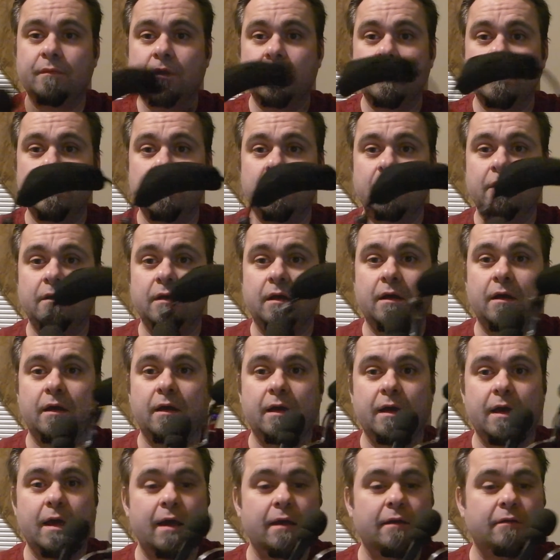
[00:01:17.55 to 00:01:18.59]
and I
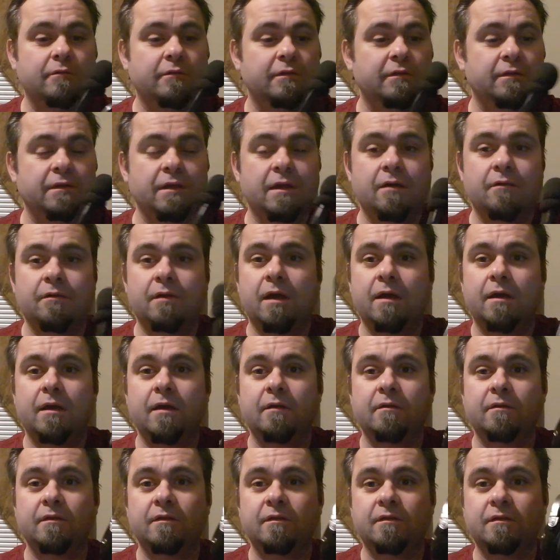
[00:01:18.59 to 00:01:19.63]
haggled it down. I
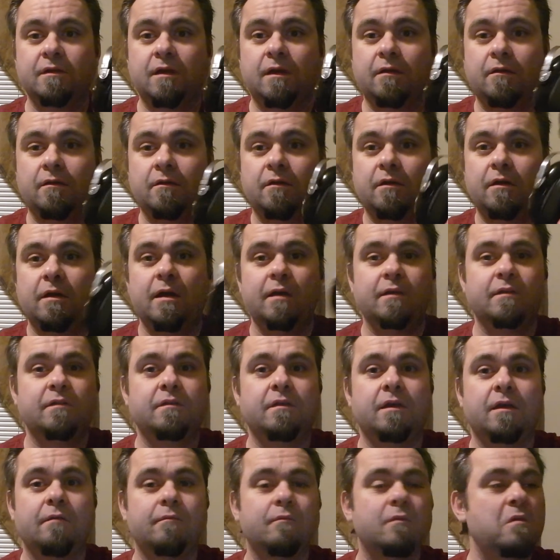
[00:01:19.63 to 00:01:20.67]
got this
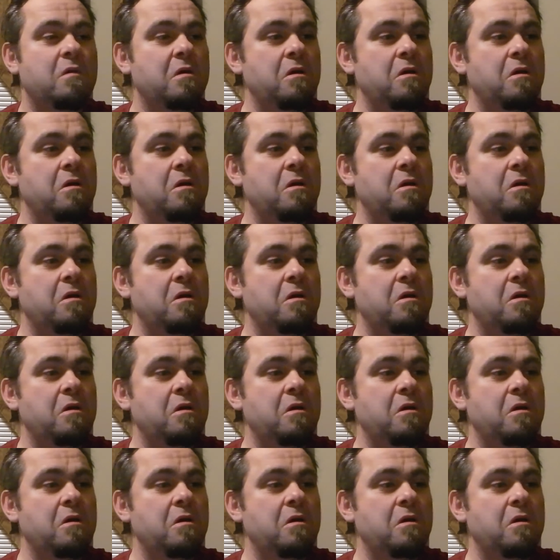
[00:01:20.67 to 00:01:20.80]
headset.